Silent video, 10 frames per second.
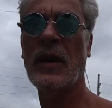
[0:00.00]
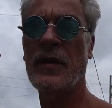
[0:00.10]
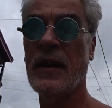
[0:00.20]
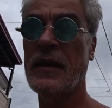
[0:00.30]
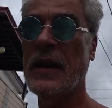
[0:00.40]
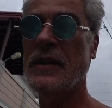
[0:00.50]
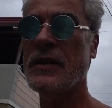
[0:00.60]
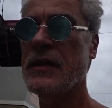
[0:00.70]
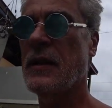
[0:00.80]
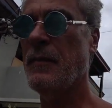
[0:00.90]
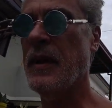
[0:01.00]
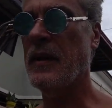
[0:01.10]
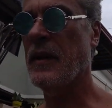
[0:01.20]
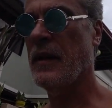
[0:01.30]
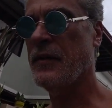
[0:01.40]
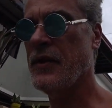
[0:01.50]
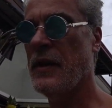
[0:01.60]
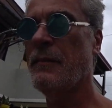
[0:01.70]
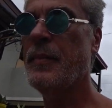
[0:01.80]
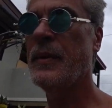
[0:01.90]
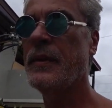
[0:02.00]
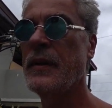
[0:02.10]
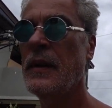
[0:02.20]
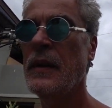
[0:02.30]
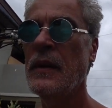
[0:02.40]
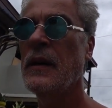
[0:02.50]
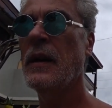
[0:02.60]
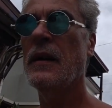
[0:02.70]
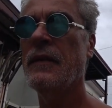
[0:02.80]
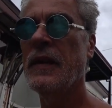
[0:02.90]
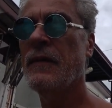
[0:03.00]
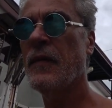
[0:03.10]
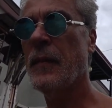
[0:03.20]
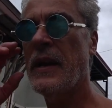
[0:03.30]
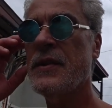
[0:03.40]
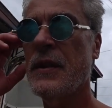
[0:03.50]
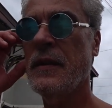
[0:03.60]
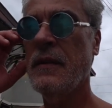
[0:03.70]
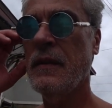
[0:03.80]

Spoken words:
They just did a big dump of information,